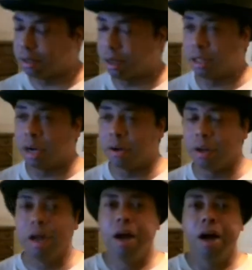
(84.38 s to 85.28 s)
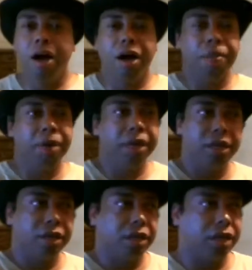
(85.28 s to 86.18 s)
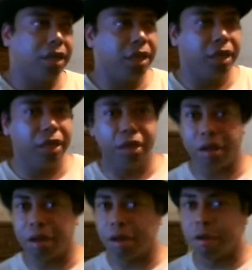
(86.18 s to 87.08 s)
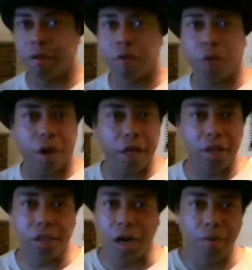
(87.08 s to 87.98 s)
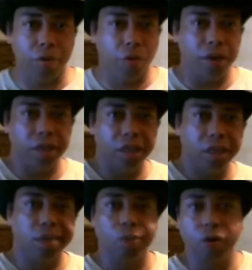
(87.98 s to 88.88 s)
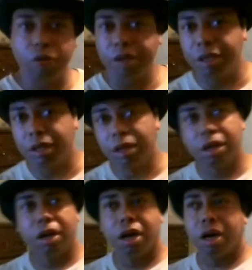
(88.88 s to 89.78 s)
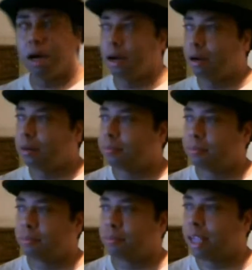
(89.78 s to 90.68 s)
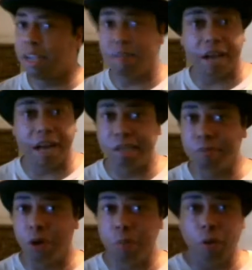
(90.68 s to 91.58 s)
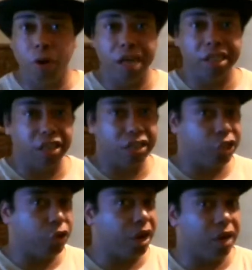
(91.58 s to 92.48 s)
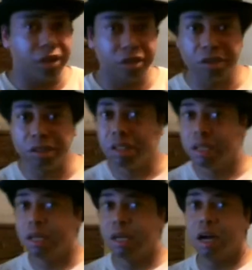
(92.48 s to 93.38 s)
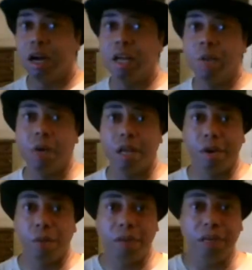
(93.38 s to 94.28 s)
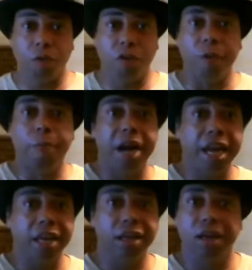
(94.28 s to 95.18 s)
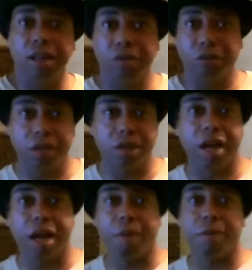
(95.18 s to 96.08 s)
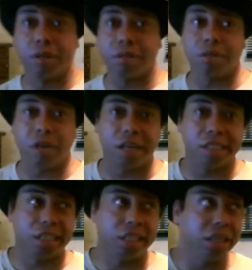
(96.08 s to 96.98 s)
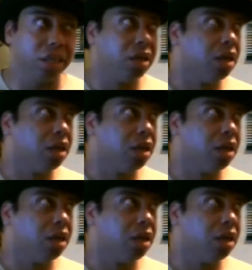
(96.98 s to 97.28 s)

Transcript: I doubt it. Uh, but he uh, he did a great job directing this movie. Um, he even had a small part as a uh, surgeon. Uh, he went went out with a bang. I'm not gonna tell you how, but you gotta see it.